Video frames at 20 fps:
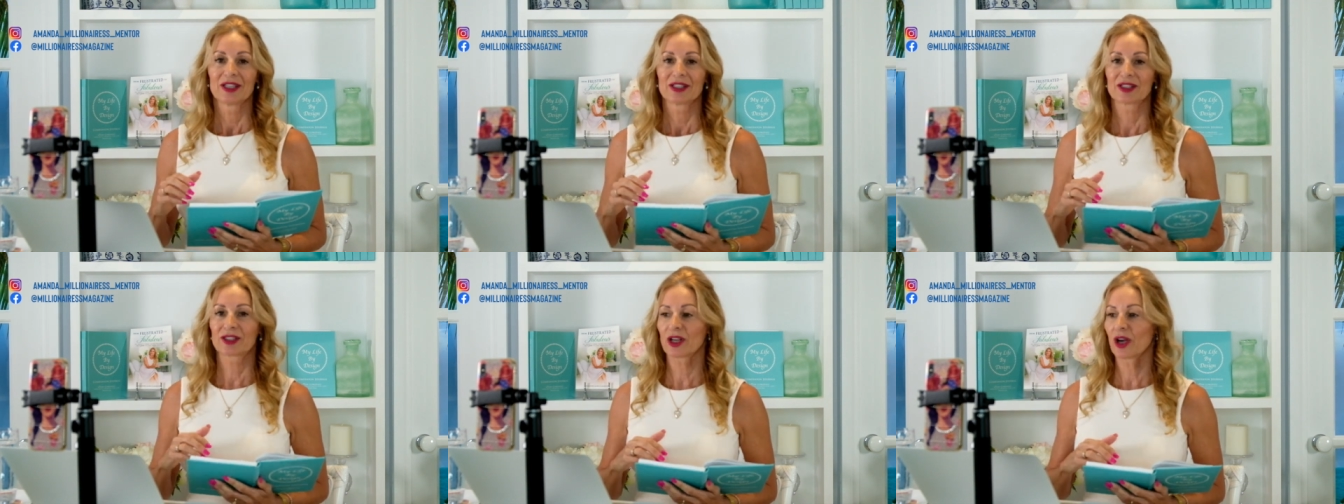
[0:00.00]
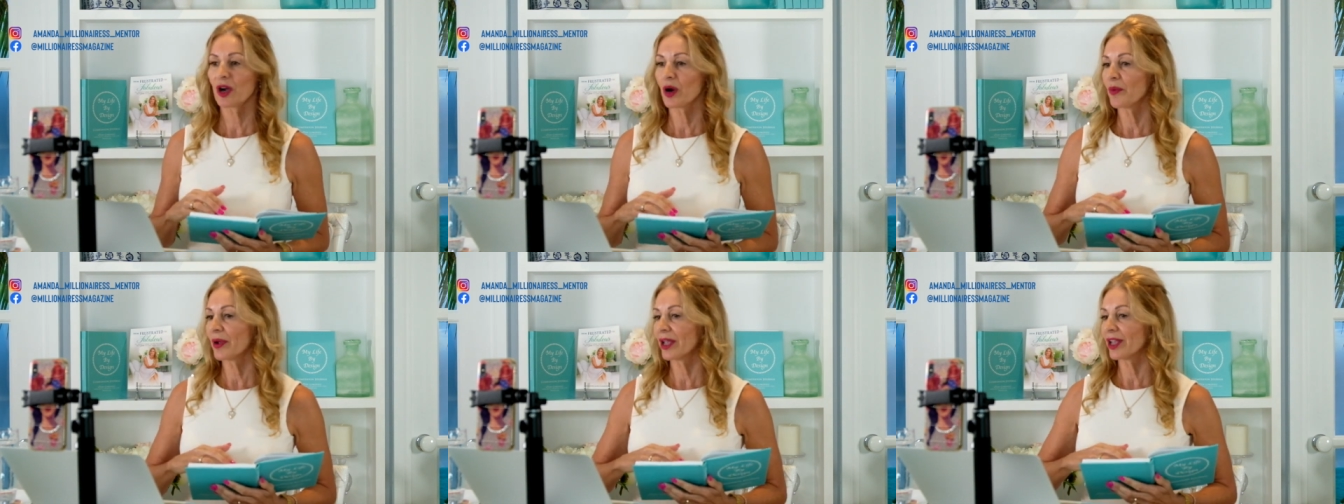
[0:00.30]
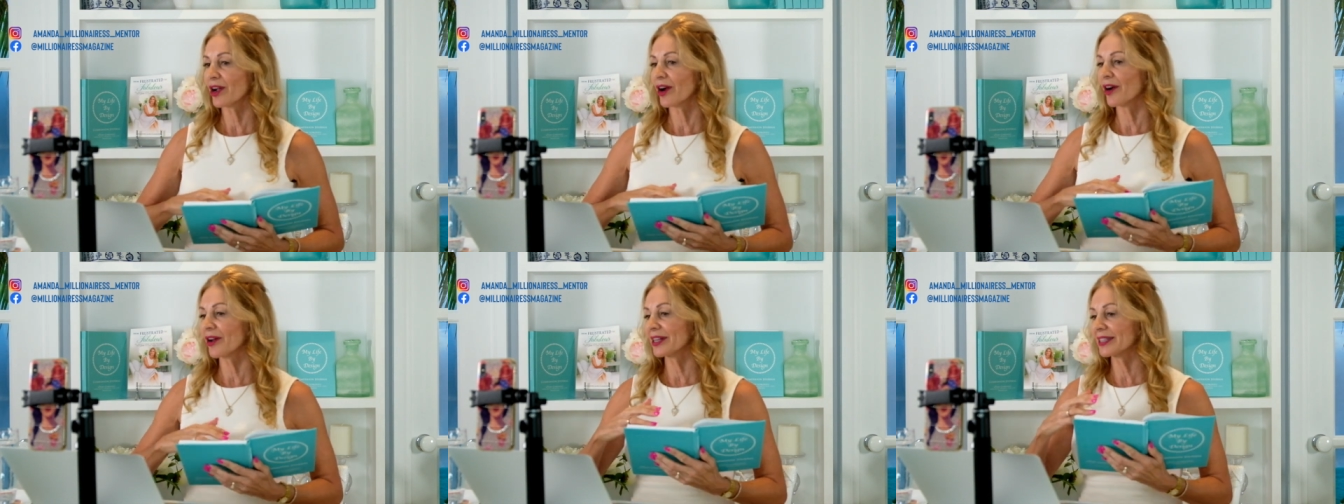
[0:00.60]
So we
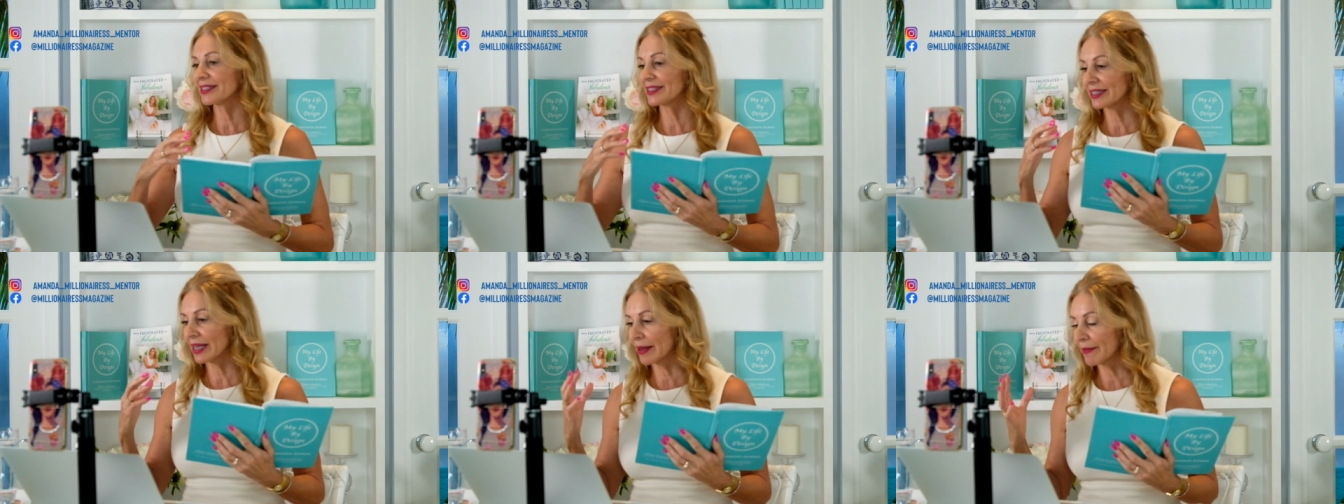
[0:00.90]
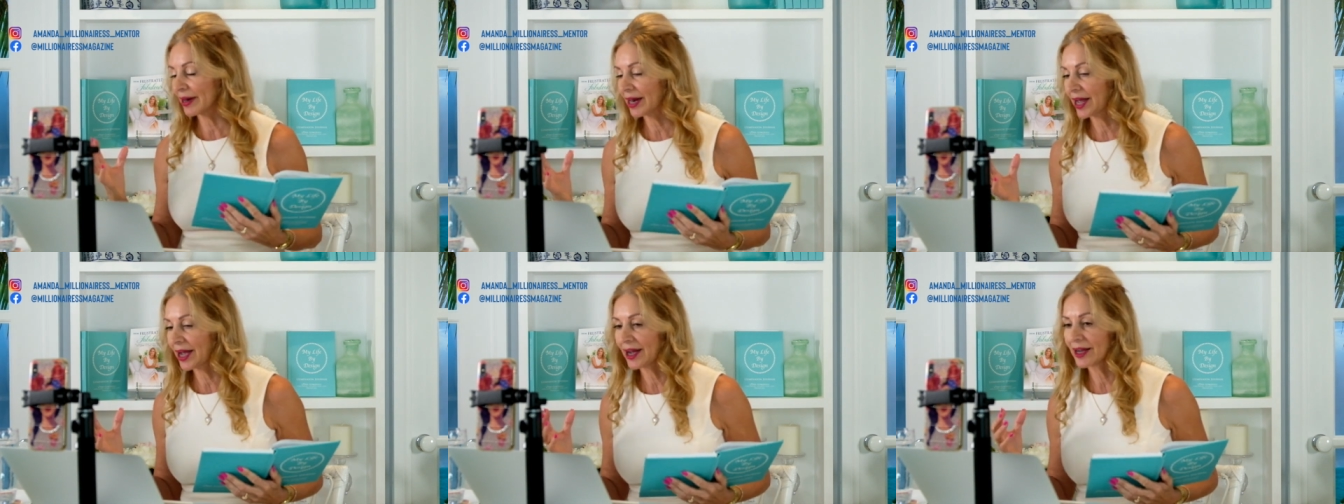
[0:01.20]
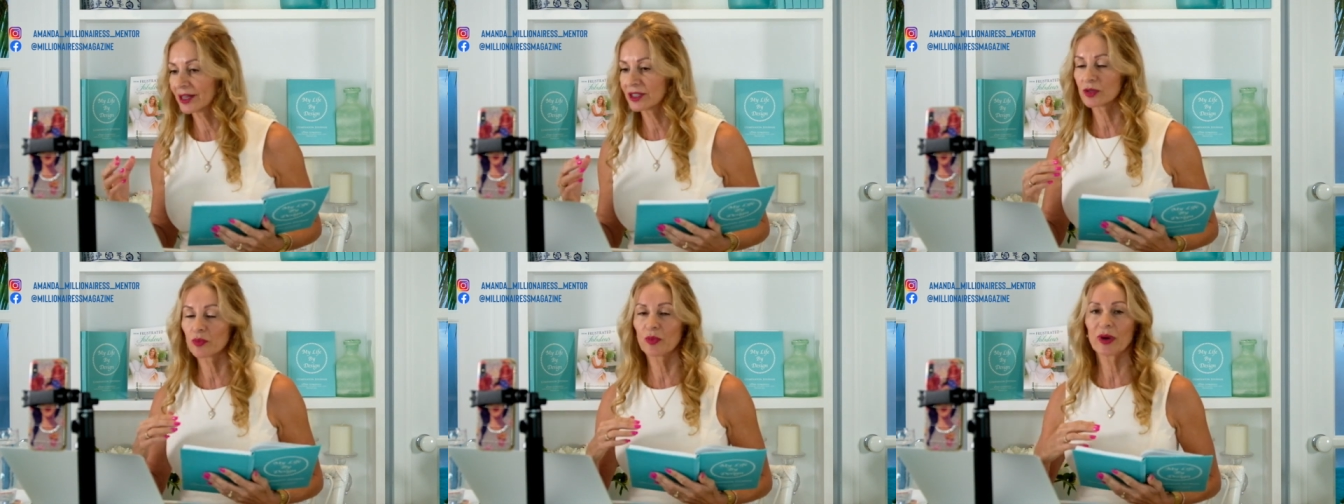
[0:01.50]
go to
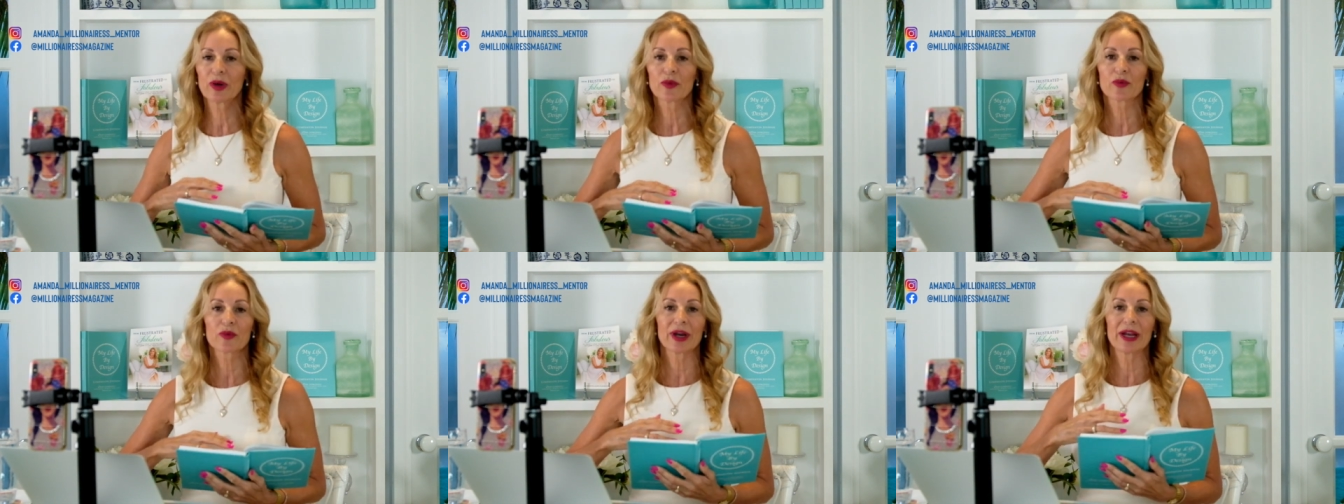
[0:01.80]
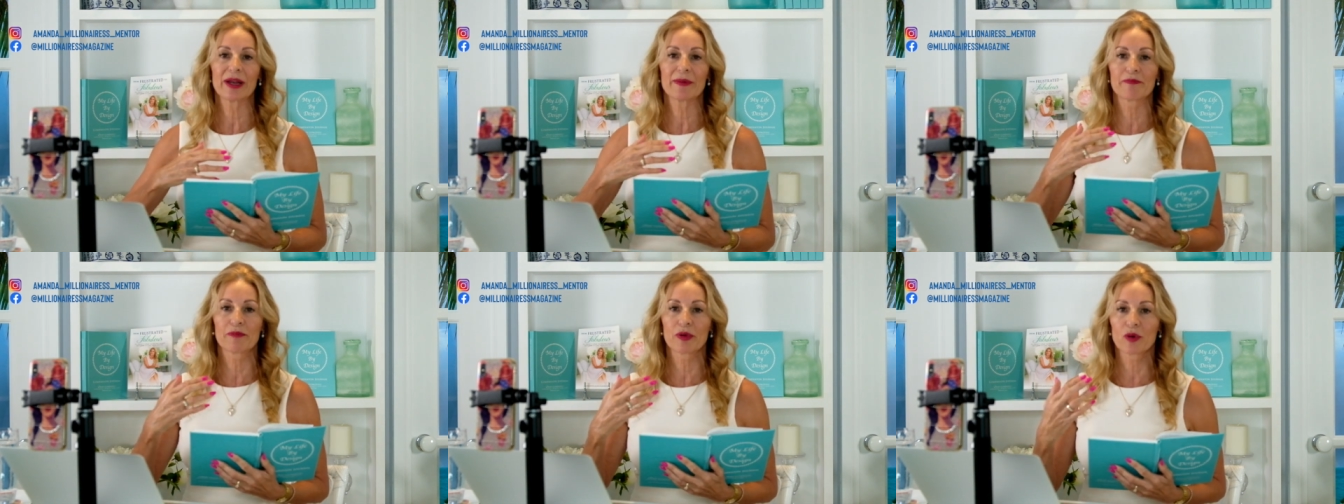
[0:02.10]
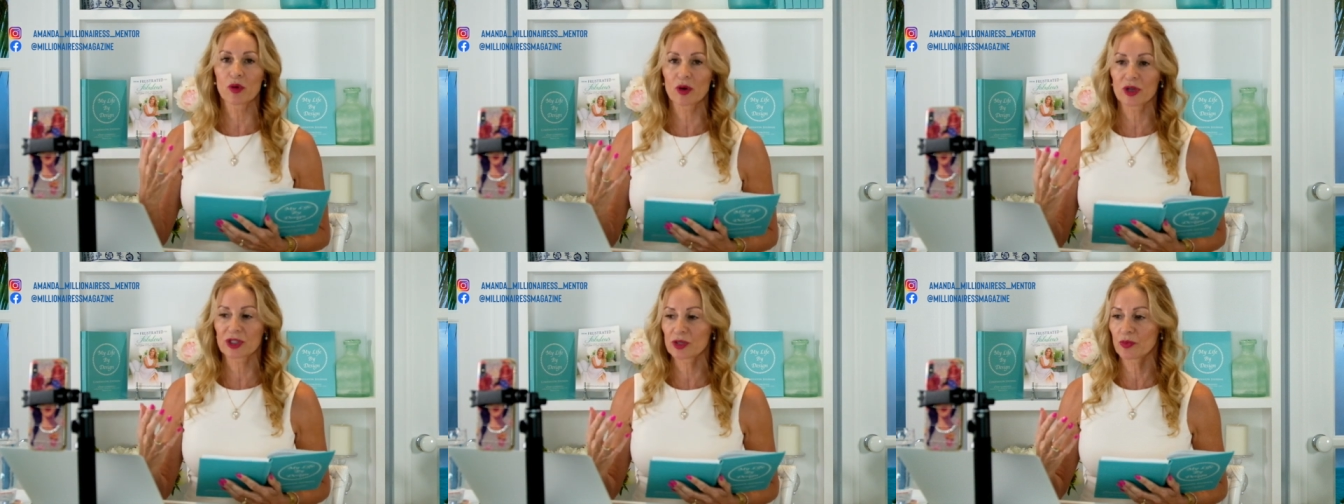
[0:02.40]
seminars, we read
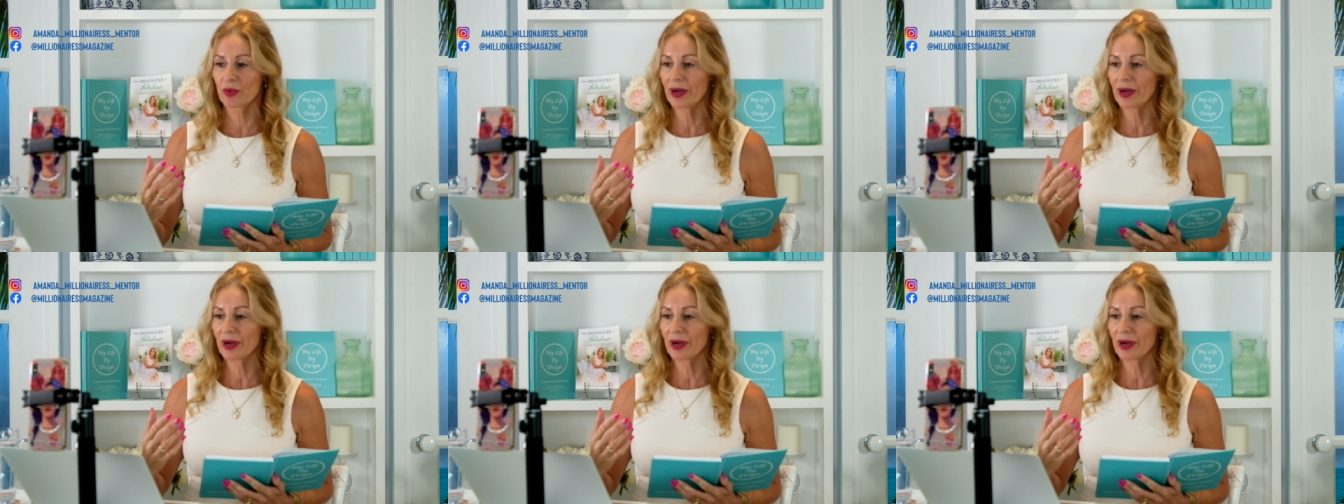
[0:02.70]
books,